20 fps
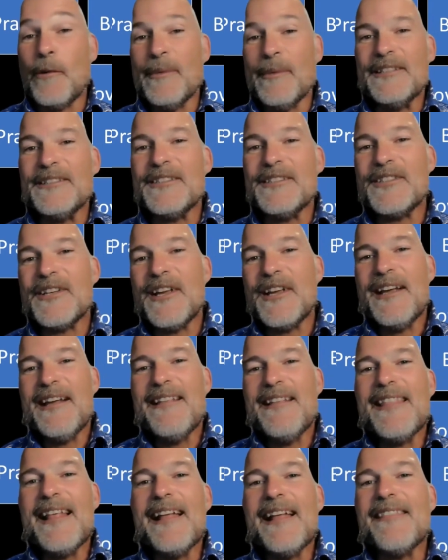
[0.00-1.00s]
sermons,
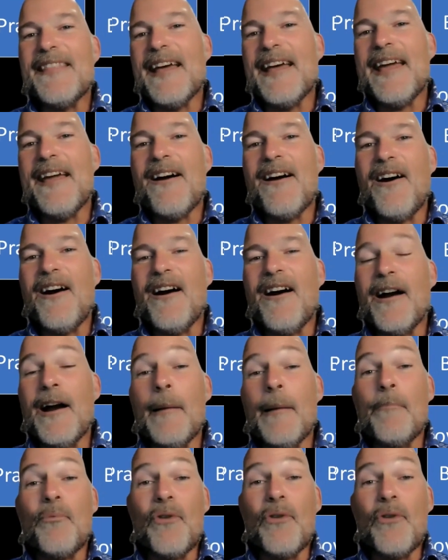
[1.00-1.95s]
that they are